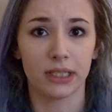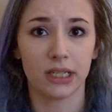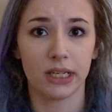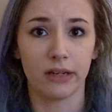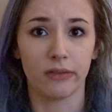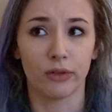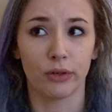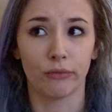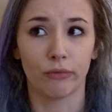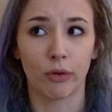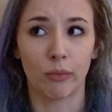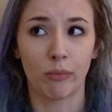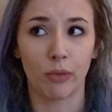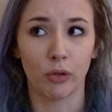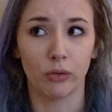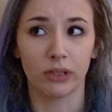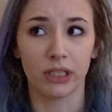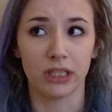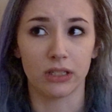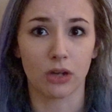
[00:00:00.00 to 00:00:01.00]
to even
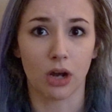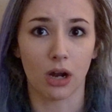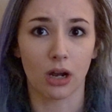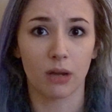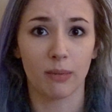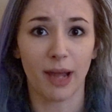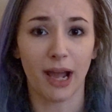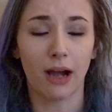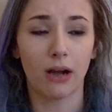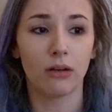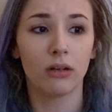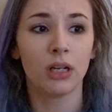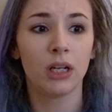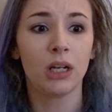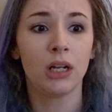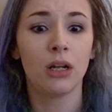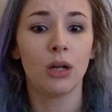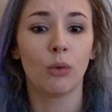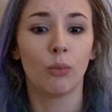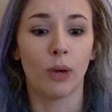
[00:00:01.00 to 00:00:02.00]
remotely talk about
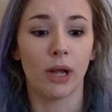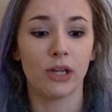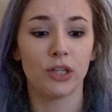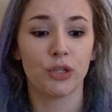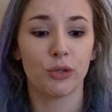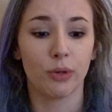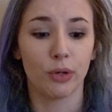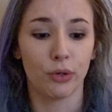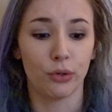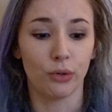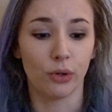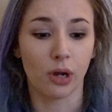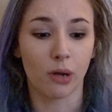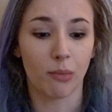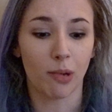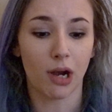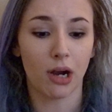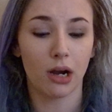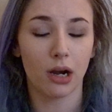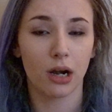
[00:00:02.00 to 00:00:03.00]
went to a hookah
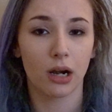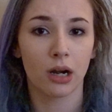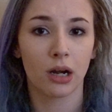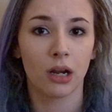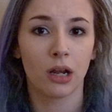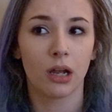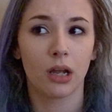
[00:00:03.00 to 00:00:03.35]
bar.